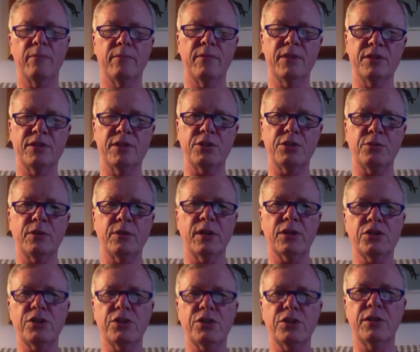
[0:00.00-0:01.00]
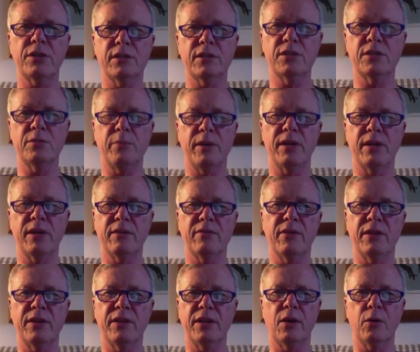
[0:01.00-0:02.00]
This introduction is being
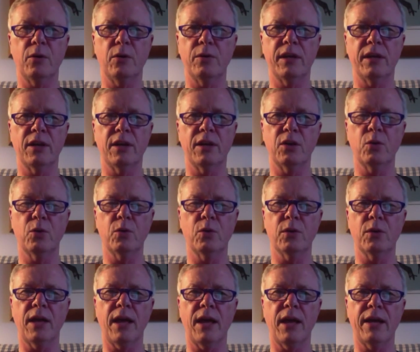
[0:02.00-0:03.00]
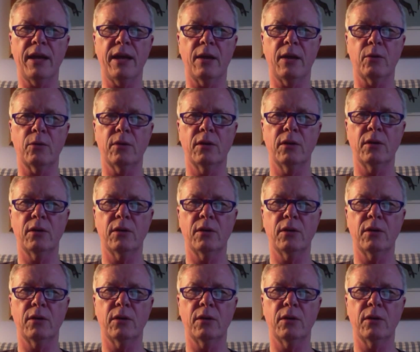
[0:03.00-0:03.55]
videoed in a Google Hangout.